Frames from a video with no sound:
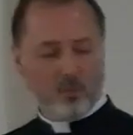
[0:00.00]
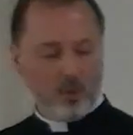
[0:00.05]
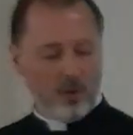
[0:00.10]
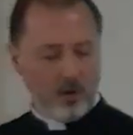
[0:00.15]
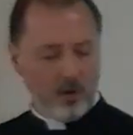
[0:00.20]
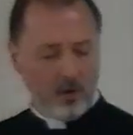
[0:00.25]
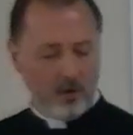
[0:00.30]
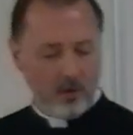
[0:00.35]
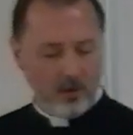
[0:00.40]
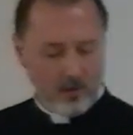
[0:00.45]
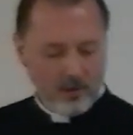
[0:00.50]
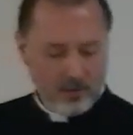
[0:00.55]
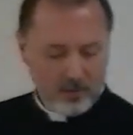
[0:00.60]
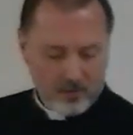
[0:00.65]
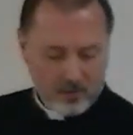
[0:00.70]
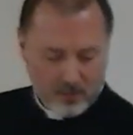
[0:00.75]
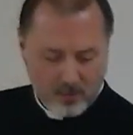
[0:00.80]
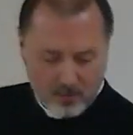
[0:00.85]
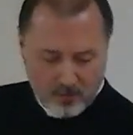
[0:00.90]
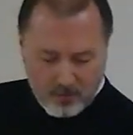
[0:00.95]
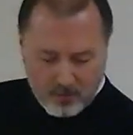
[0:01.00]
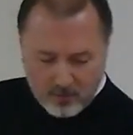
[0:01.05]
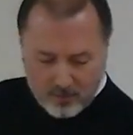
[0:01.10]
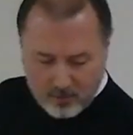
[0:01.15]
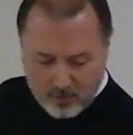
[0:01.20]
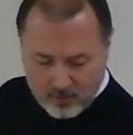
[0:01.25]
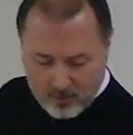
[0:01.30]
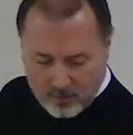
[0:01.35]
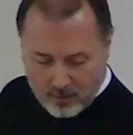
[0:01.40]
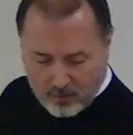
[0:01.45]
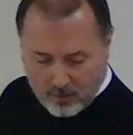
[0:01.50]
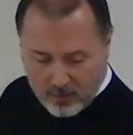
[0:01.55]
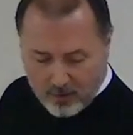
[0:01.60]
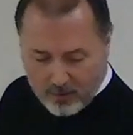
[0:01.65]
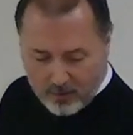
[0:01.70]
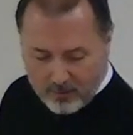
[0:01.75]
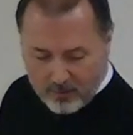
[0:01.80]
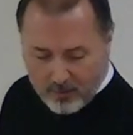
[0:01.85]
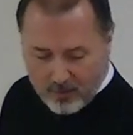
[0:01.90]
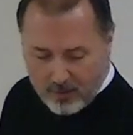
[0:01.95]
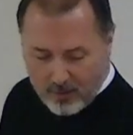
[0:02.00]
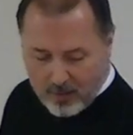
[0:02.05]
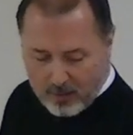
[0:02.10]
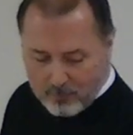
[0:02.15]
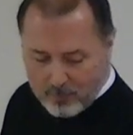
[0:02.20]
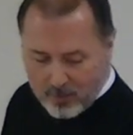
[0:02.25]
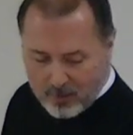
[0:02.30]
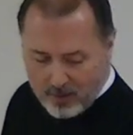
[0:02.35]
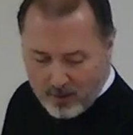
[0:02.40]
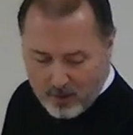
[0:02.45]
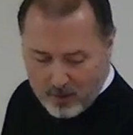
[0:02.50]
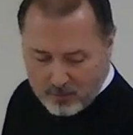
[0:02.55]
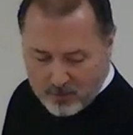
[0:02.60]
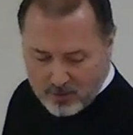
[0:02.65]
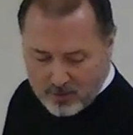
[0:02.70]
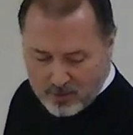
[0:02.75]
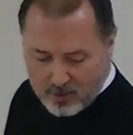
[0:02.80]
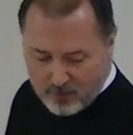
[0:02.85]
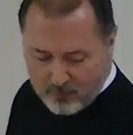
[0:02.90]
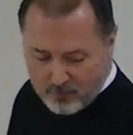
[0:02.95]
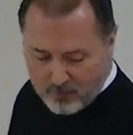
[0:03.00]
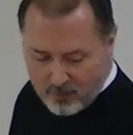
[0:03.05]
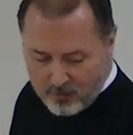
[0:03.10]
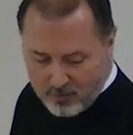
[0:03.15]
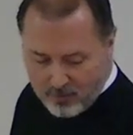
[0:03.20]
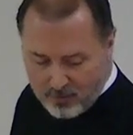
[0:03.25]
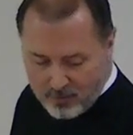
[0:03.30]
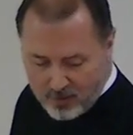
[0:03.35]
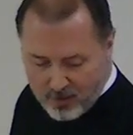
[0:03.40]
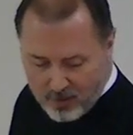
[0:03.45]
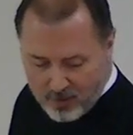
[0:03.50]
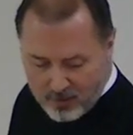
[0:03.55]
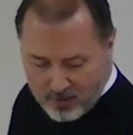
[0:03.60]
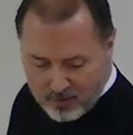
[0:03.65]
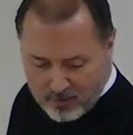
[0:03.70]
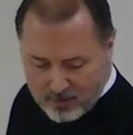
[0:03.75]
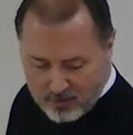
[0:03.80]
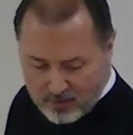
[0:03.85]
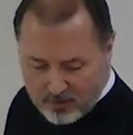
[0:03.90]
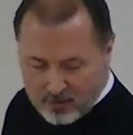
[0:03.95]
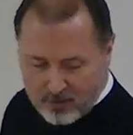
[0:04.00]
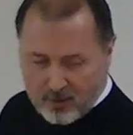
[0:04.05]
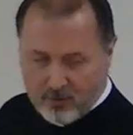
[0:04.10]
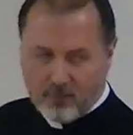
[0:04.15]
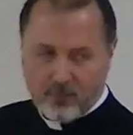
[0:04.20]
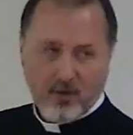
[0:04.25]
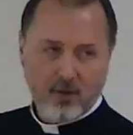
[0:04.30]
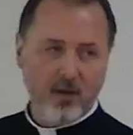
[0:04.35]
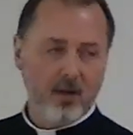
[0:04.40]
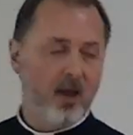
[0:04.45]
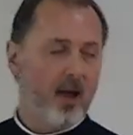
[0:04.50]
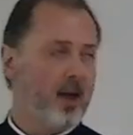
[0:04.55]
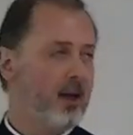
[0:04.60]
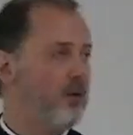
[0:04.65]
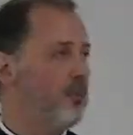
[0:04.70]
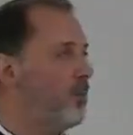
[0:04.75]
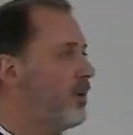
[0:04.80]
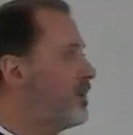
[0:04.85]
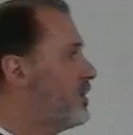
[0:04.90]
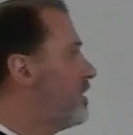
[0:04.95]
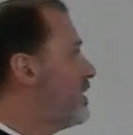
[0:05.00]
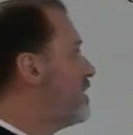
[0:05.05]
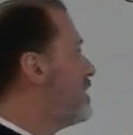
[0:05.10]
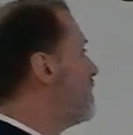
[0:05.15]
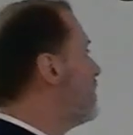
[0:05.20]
word, all right, it becomes different things in different languages.